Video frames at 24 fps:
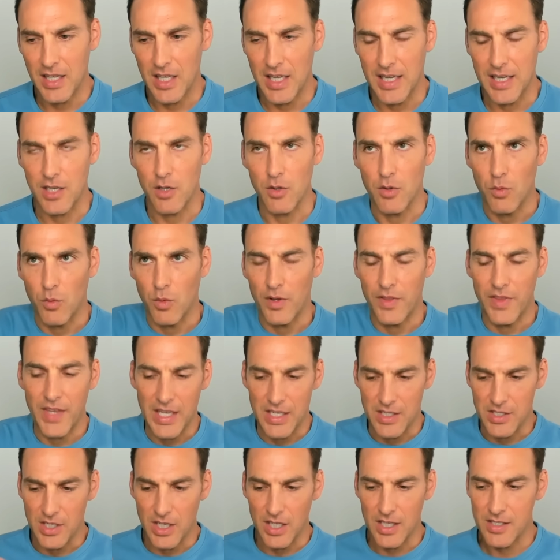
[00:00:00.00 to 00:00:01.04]
like what
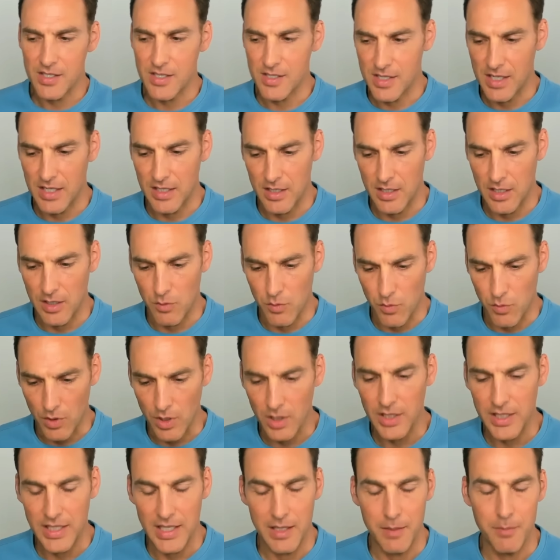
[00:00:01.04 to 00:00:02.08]
that does is it
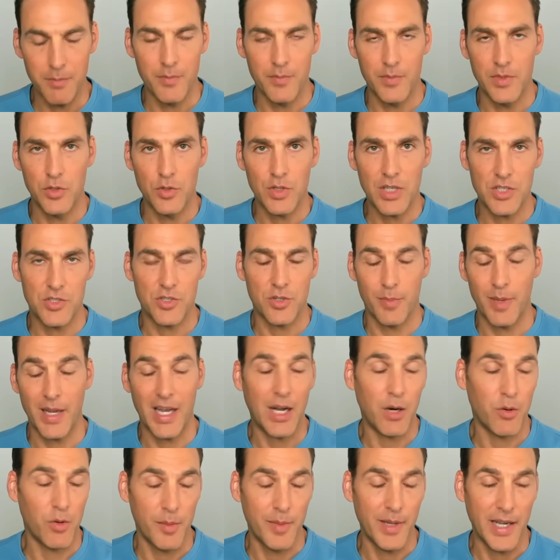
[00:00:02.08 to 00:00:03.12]
really, you get your
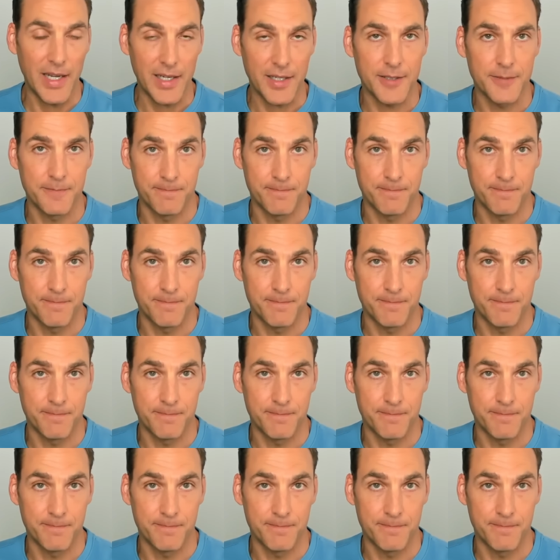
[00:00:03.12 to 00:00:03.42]
power back.